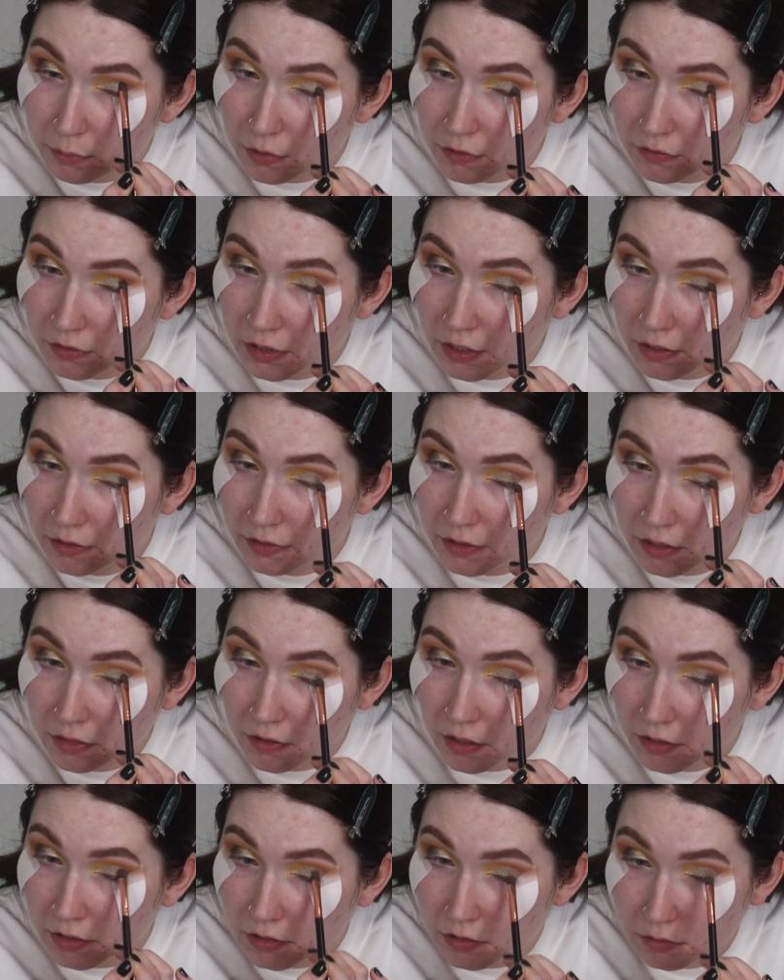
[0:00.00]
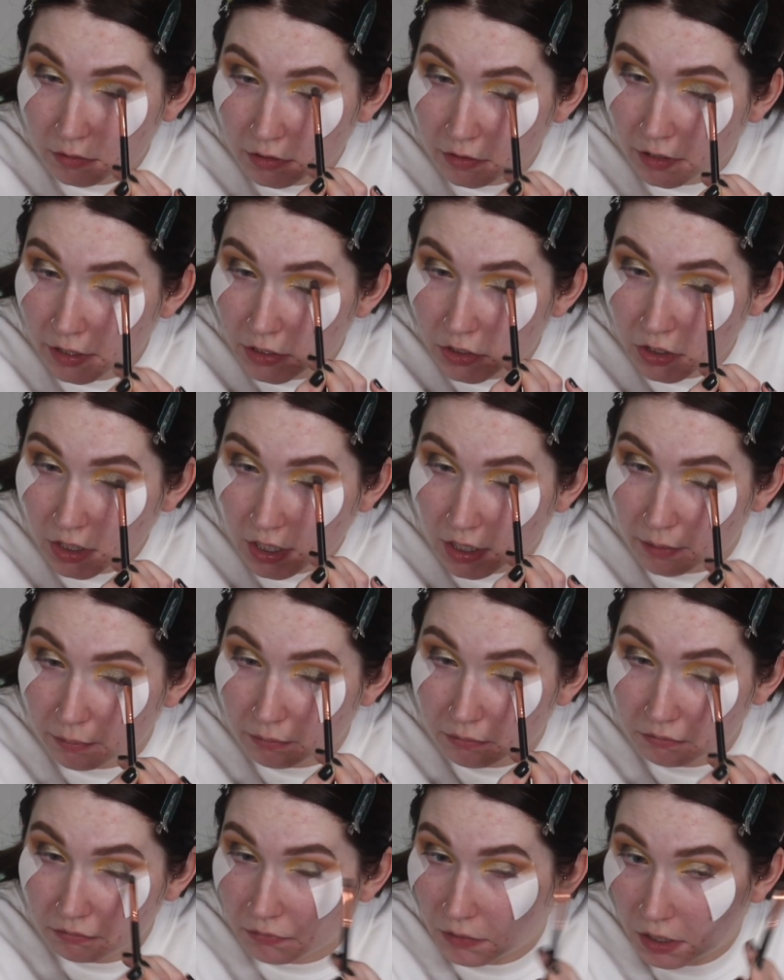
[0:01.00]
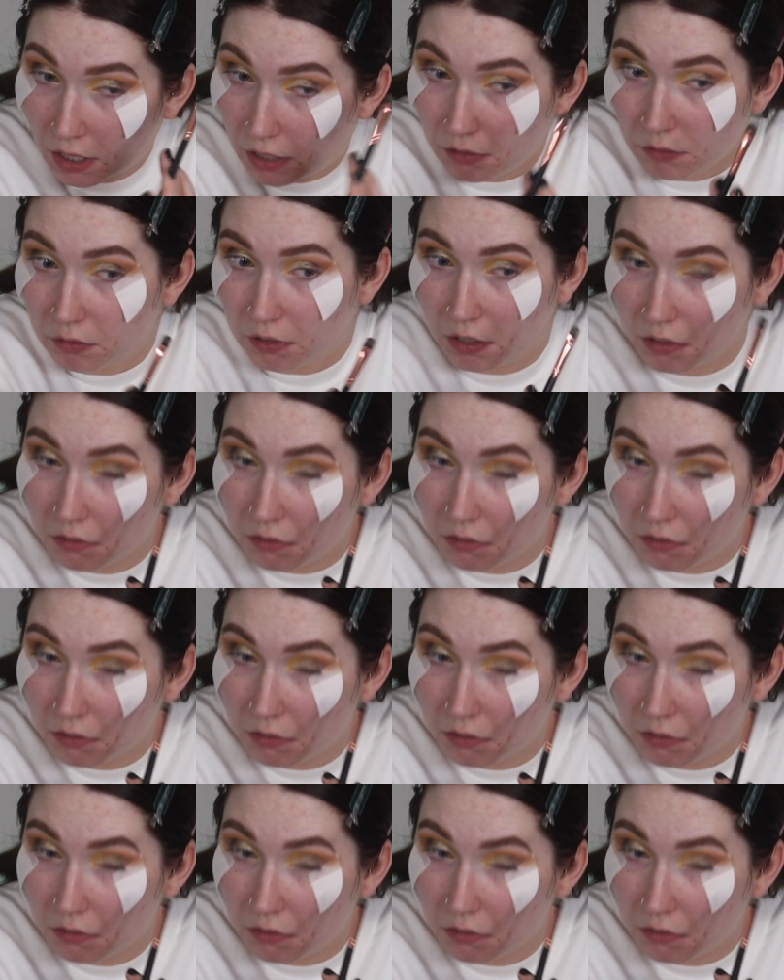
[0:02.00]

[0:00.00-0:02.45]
him over there and they thought he'd do a great job. I don't